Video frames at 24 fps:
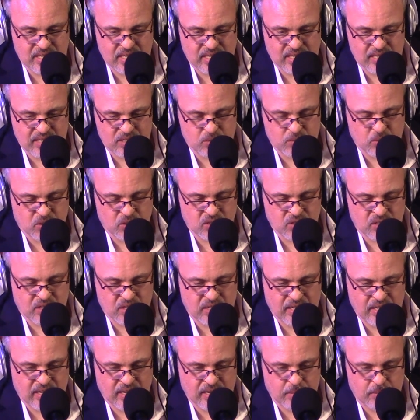is what's going
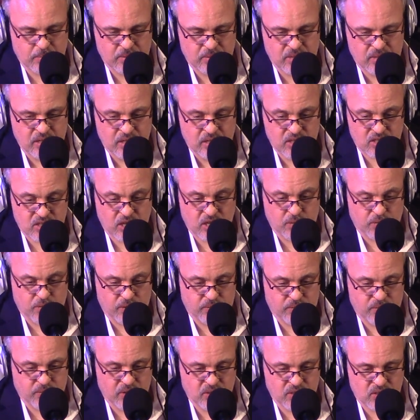to happen. So, for the
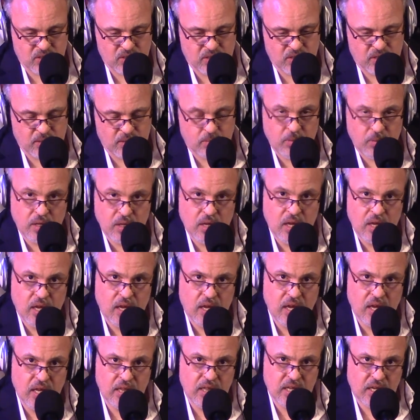first time
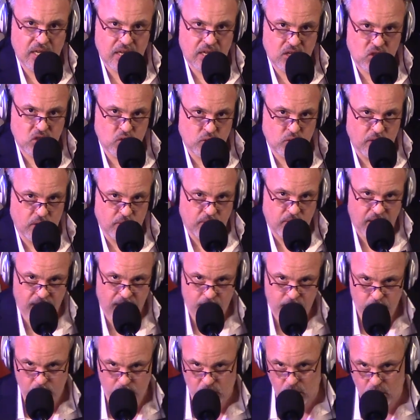in the history of
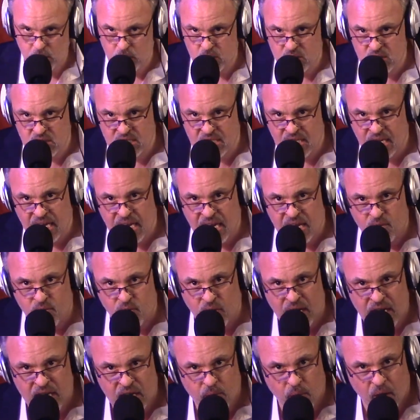MQTA
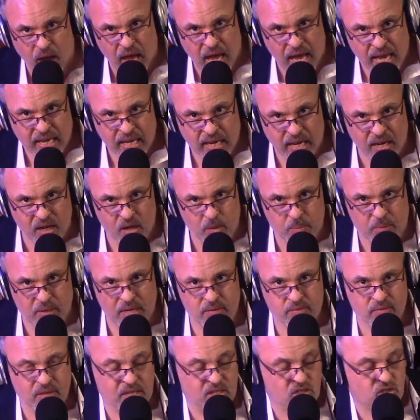radio, I cannot
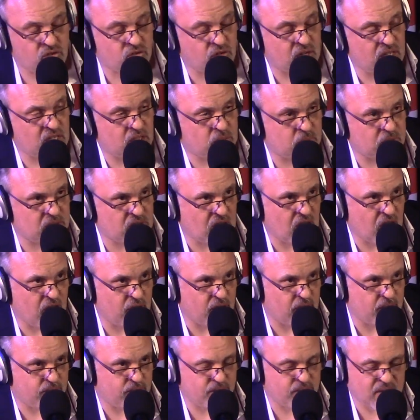believe that strange, bizarre,
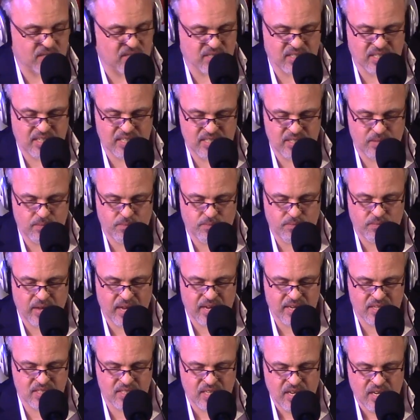and fascinating
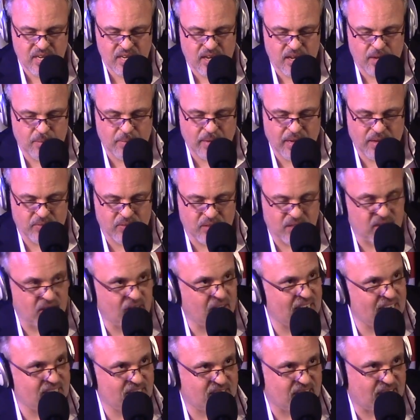facts about the
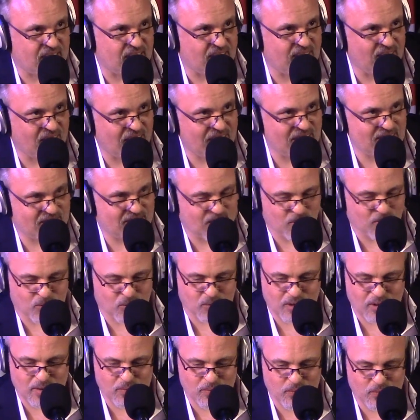
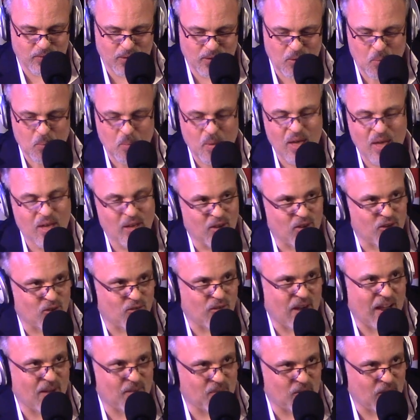1993 film
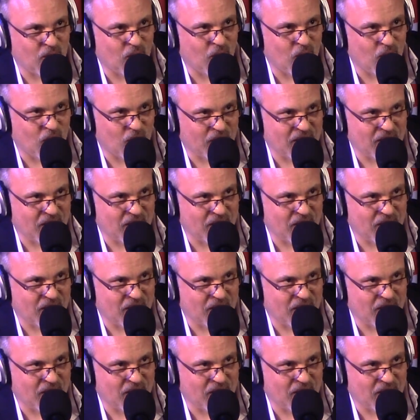Groundhog